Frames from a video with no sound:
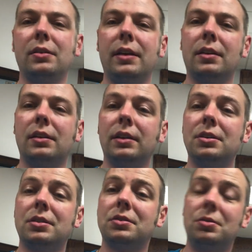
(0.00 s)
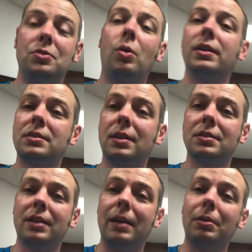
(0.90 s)
And like Galatians 2:20
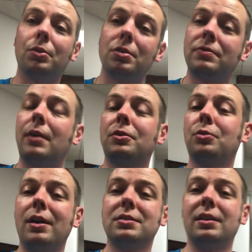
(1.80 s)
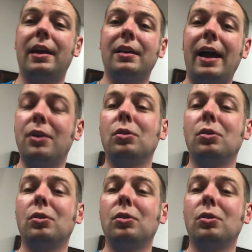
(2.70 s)
says, that I've been crucified with Christ and I,